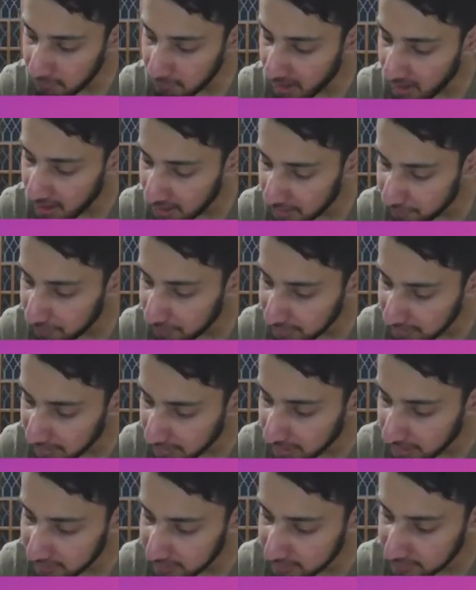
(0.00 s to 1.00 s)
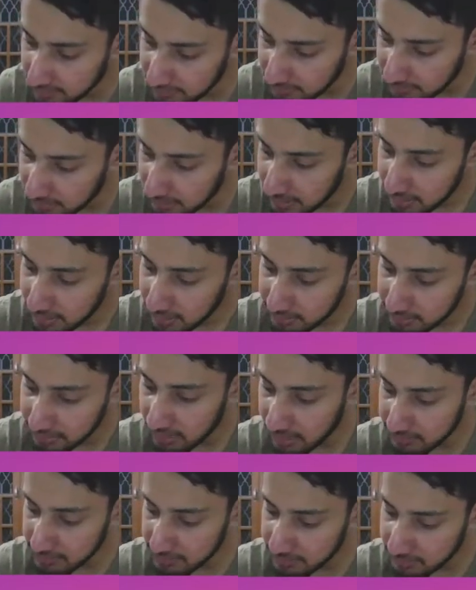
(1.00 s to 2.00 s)
and 1x,
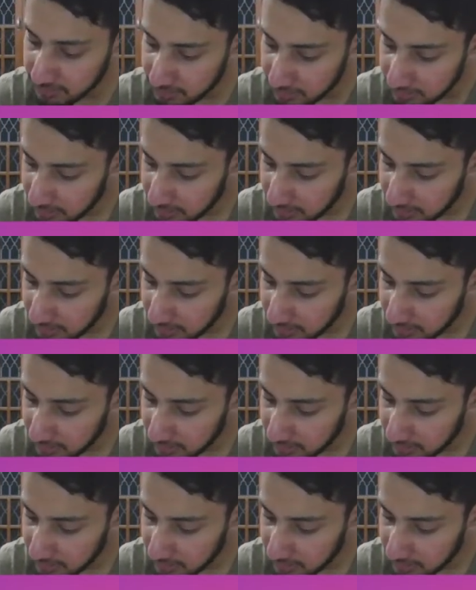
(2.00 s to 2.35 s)
that's it,